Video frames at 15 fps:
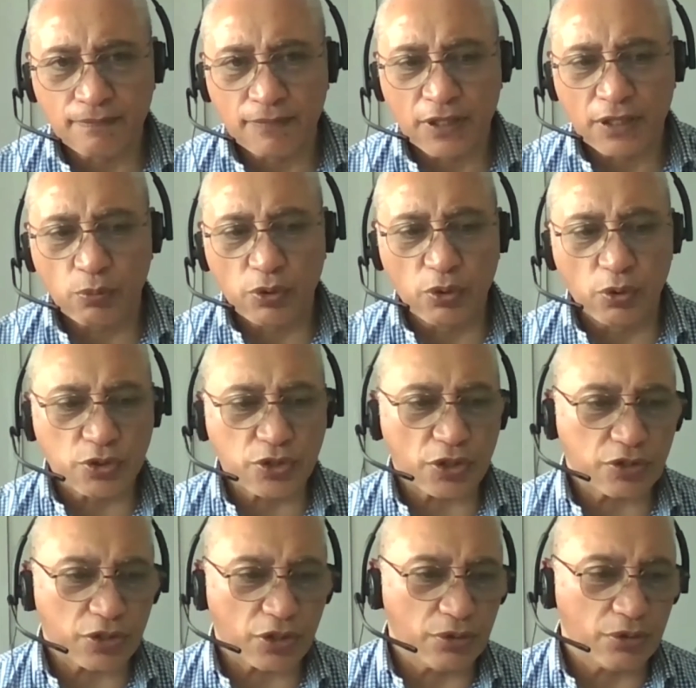We also,
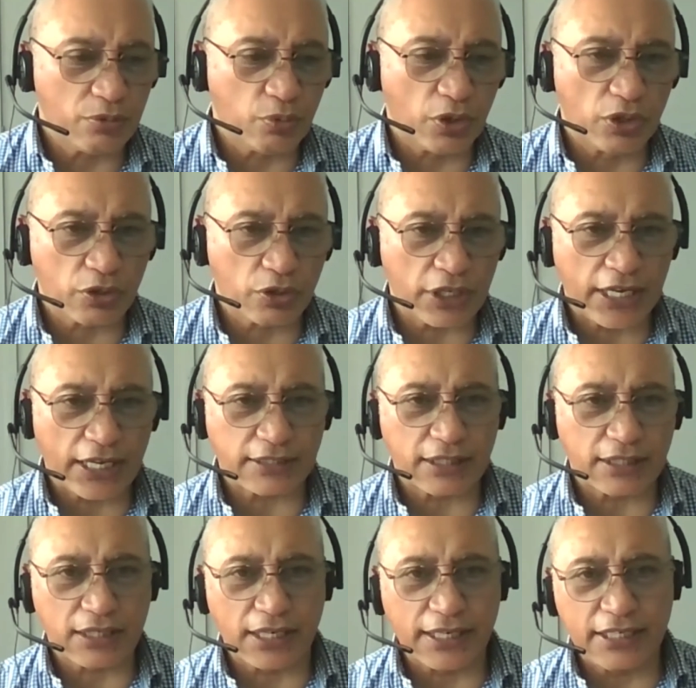too, were looking at the
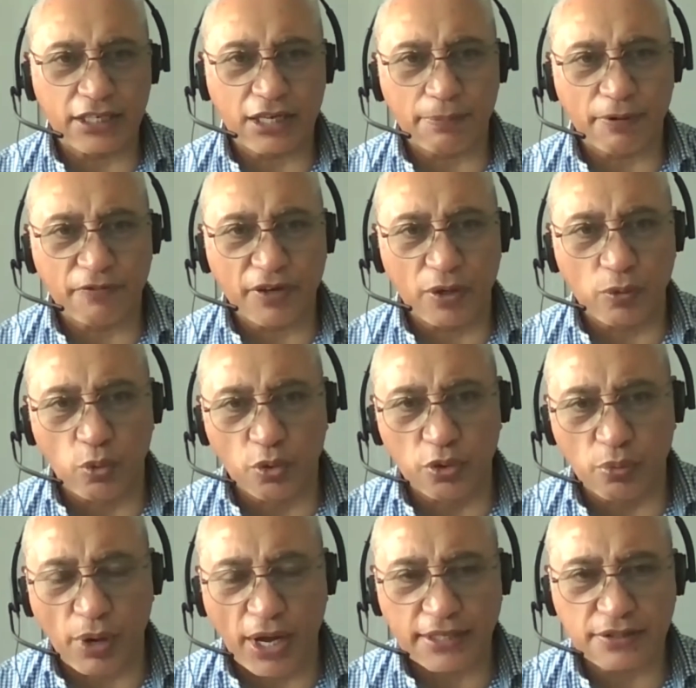cleaning up of our
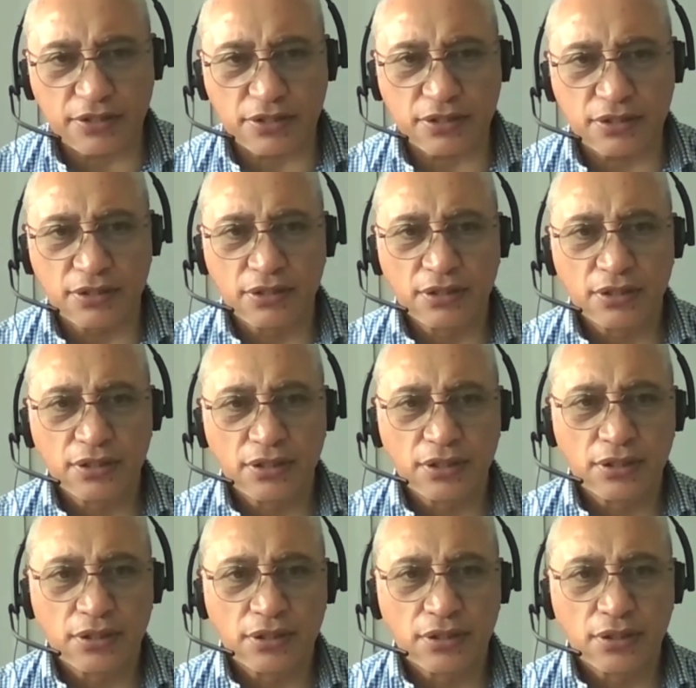waterways,
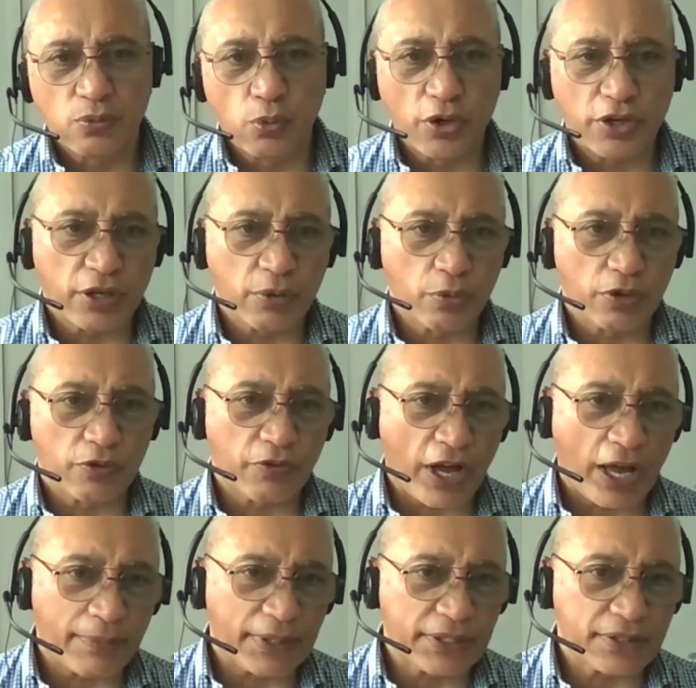working with
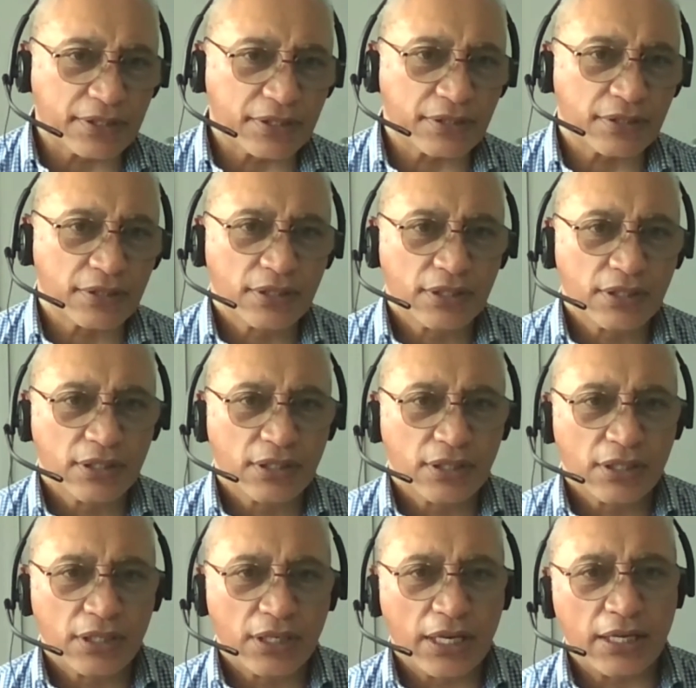farmers
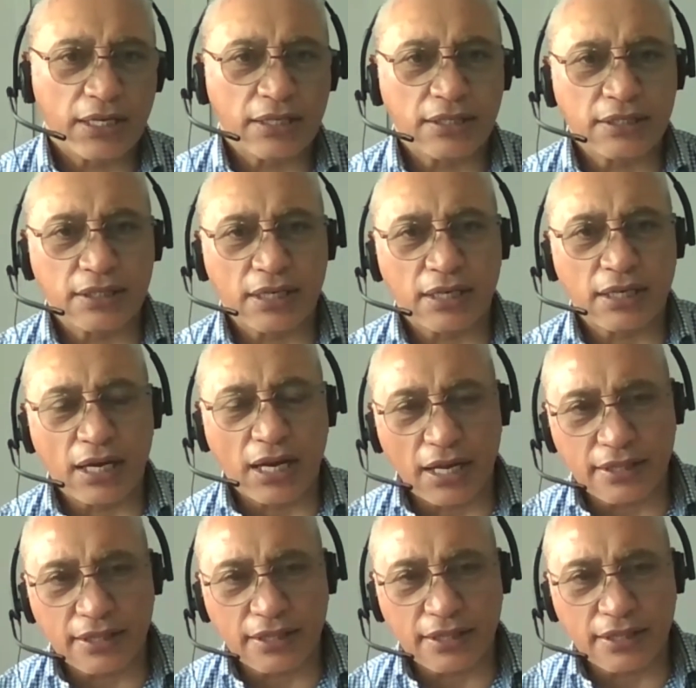and
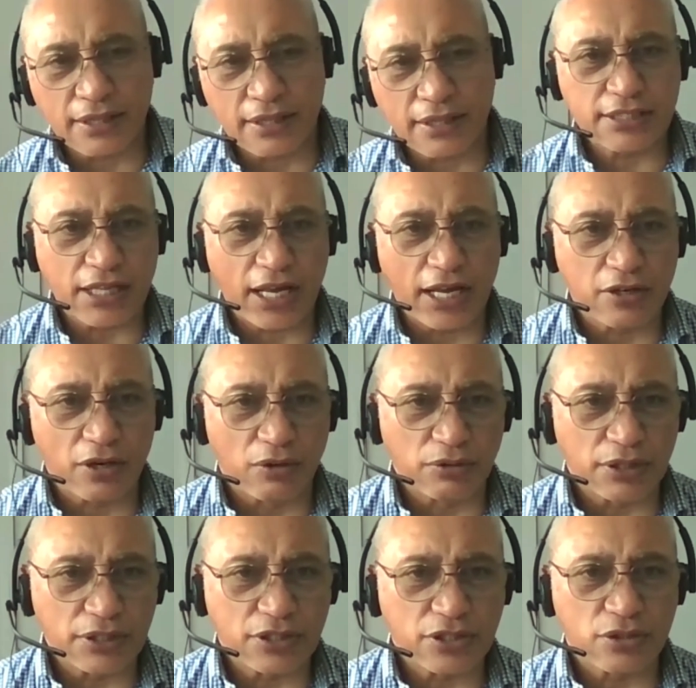other key
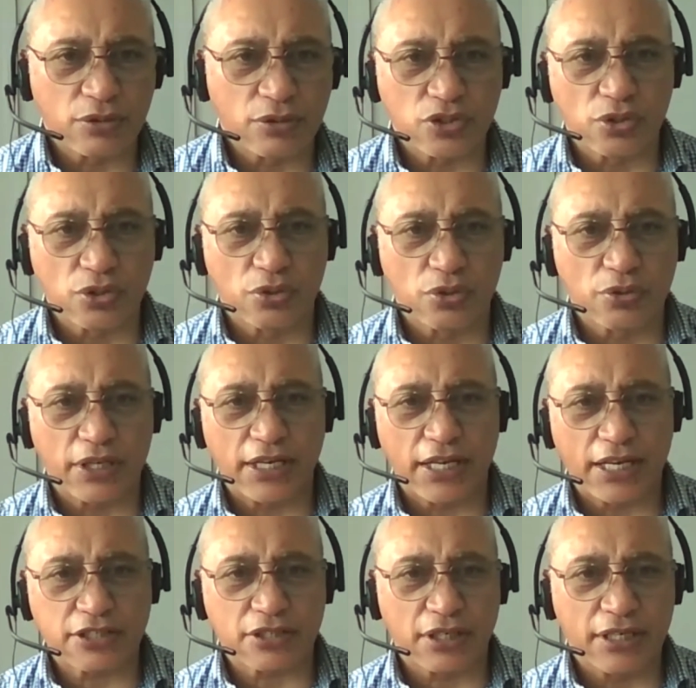stakeholders to ensure that
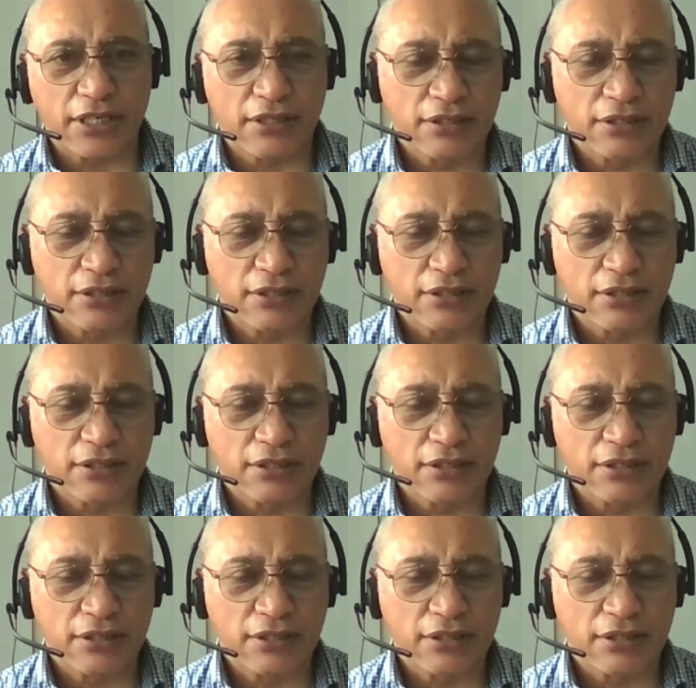actually